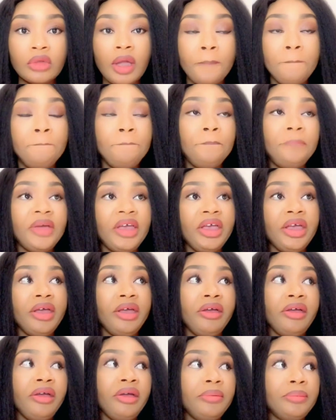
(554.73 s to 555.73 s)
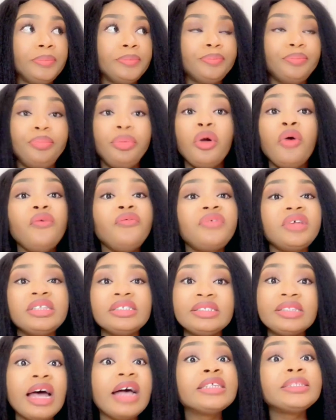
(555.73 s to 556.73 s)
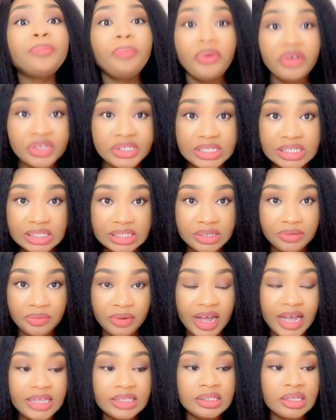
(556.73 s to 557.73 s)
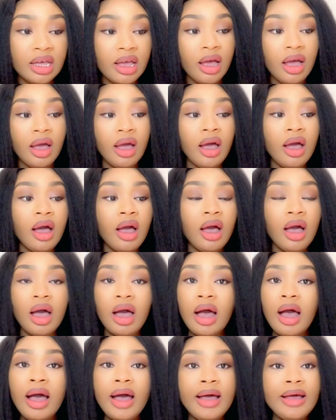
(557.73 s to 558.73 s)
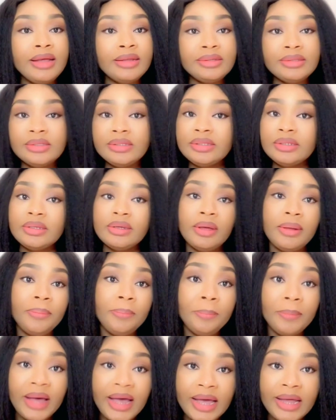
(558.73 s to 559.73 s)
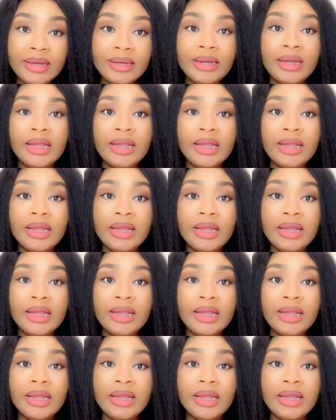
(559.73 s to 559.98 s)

per province, that's per city, right? And man,